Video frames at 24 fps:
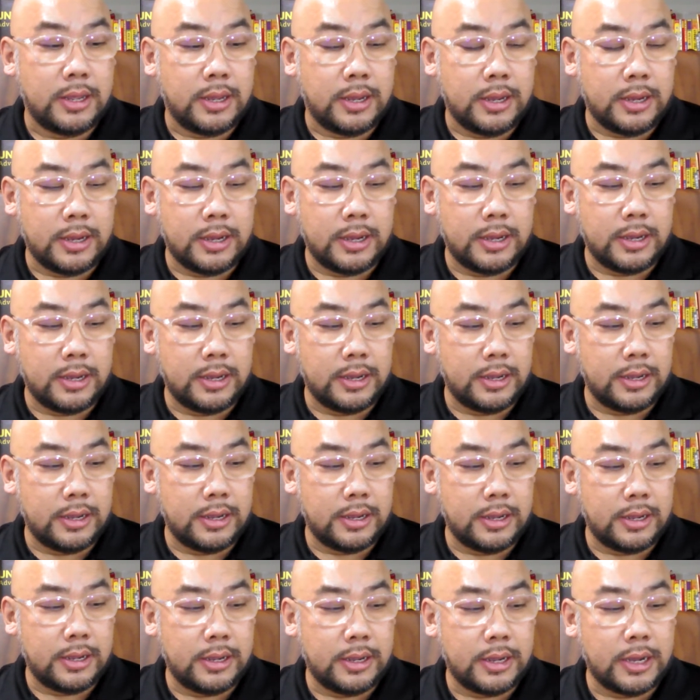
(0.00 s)

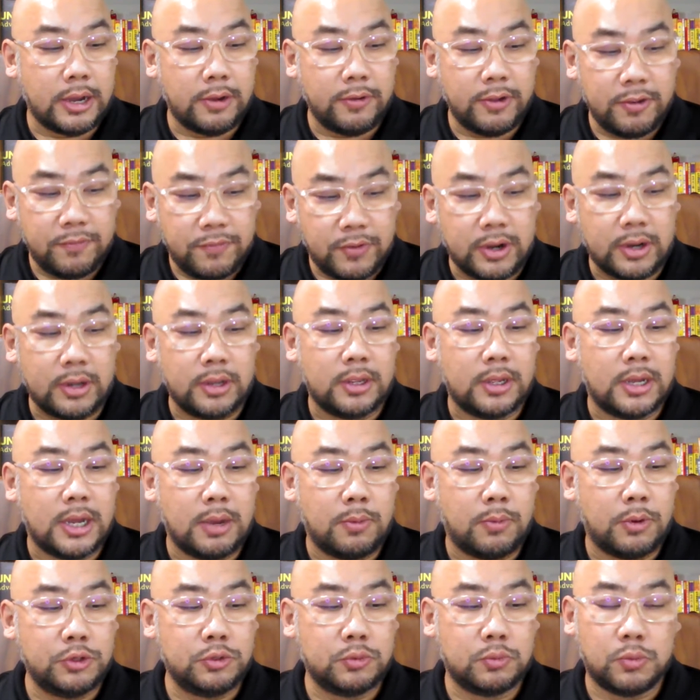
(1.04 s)
However, I
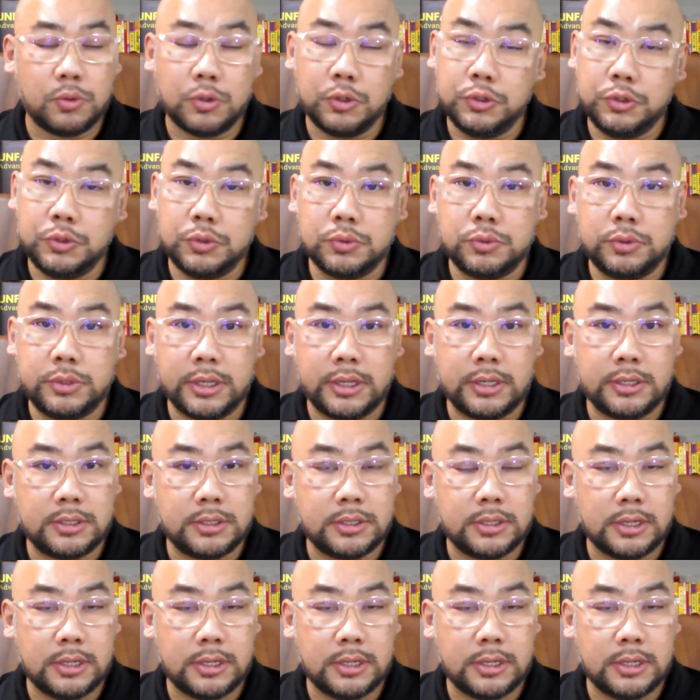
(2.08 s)
want to warn you that